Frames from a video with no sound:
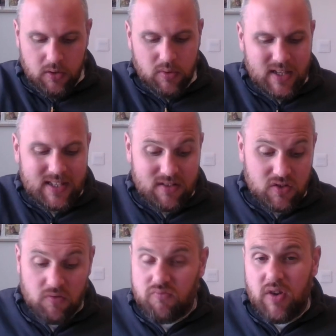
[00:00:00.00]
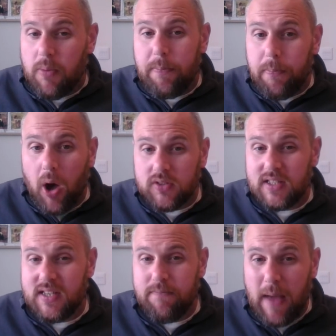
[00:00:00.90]
Well, this is some real
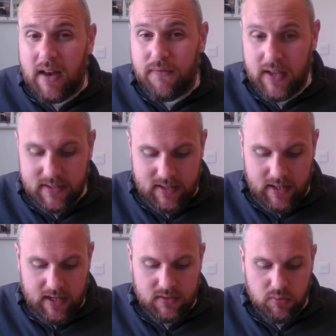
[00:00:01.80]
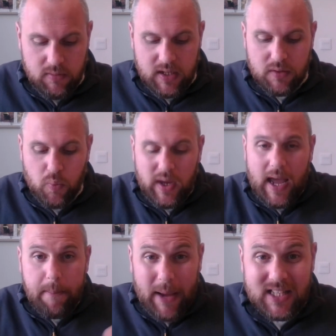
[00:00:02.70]
positive benefits to this. I mean, we
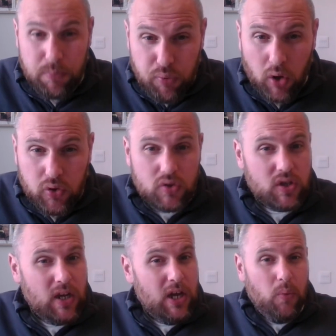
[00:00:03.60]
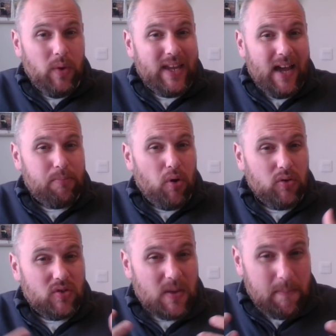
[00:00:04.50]
get better products, we get
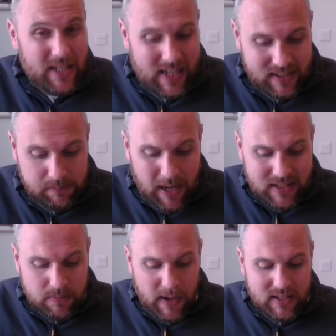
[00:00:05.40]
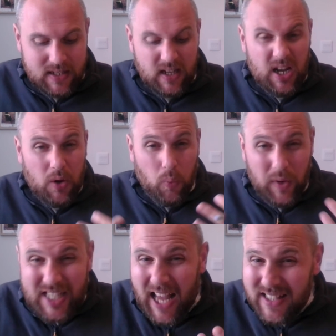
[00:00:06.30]
products that meet our demands better,
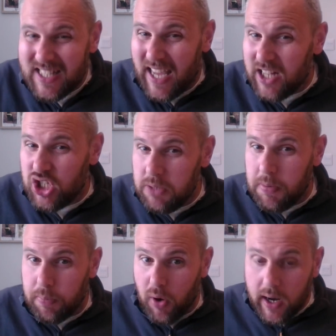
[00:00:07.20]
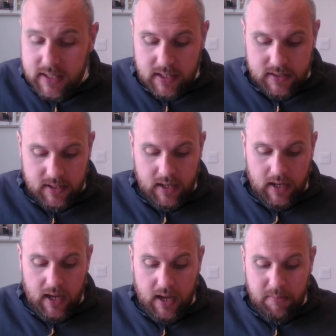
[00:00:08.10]
we tend to get cheaper prices,
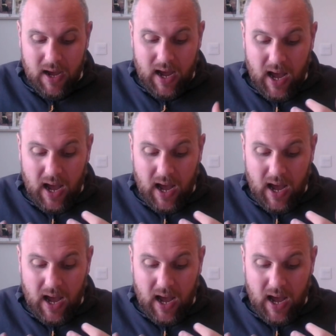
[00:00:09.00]
and